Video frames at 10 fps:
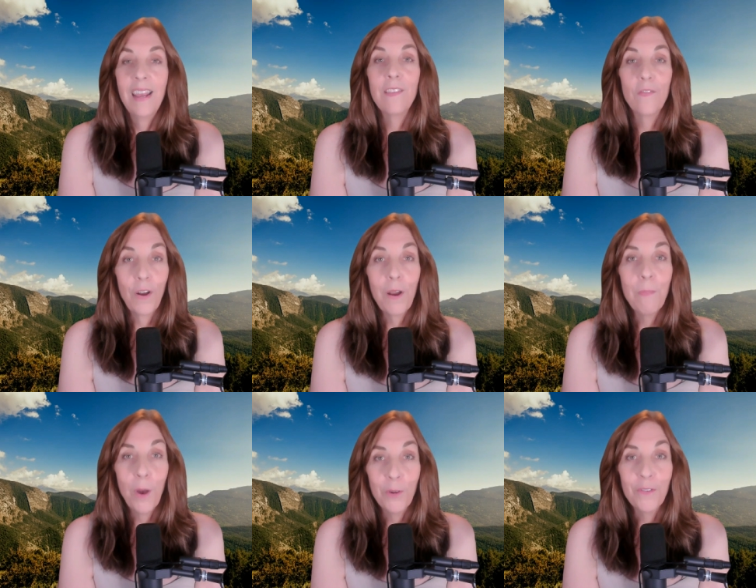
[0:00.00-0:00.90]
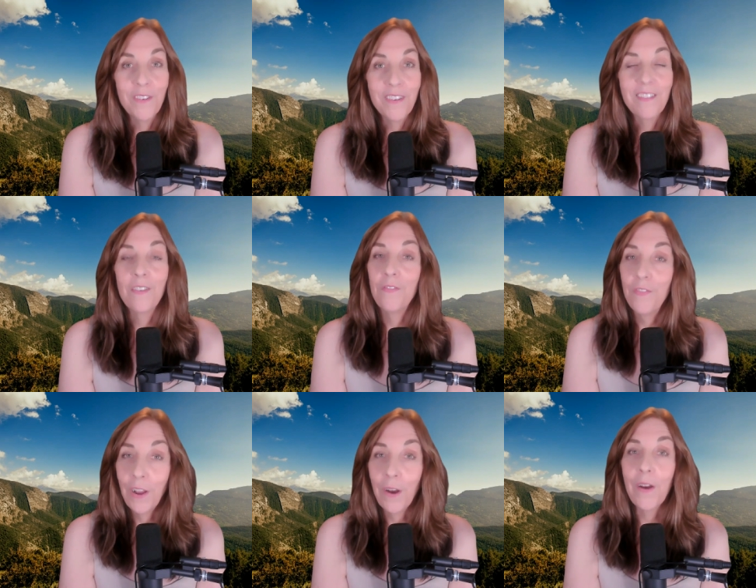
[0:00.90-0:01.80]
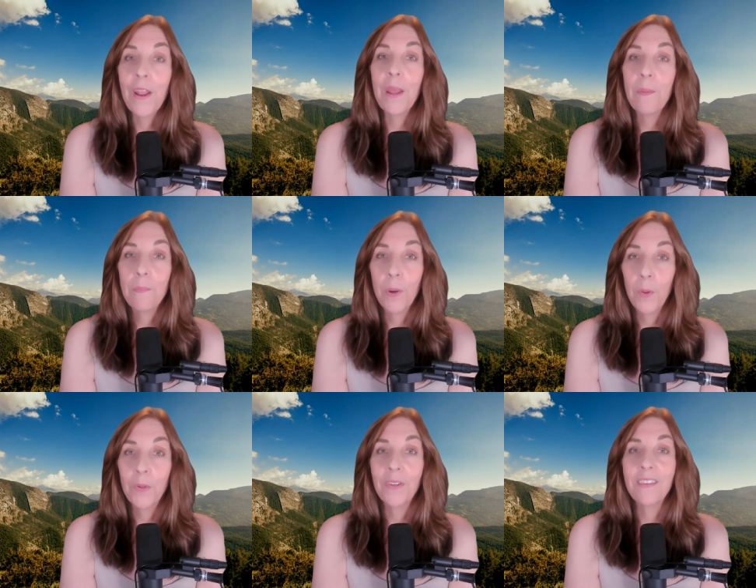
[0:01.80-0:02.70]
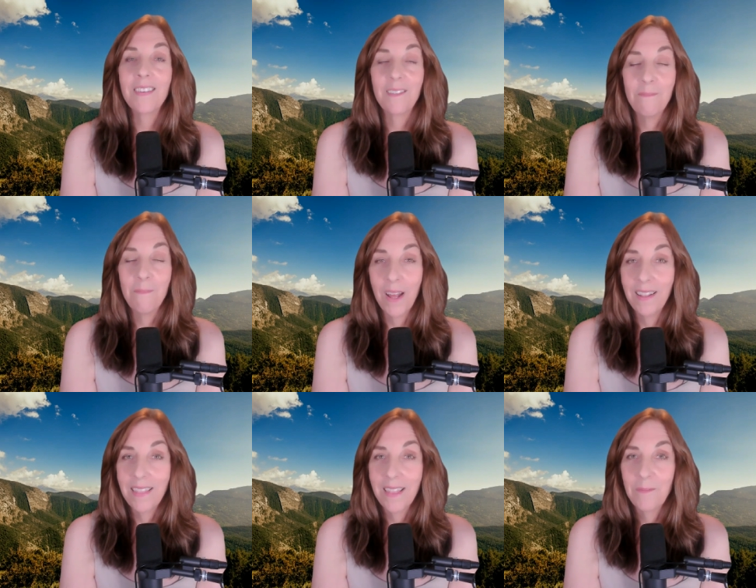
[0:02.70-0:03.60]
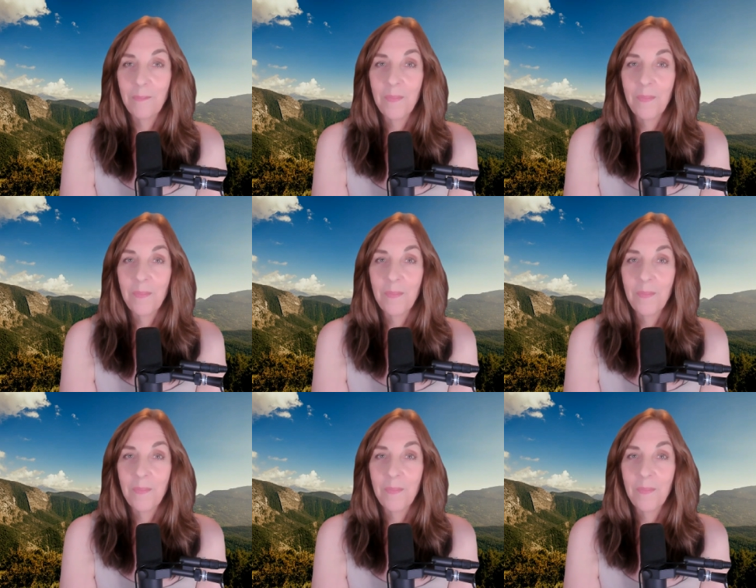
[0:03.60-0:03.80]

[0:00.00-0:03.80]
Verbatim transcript: it's very potent. It's a very potent month.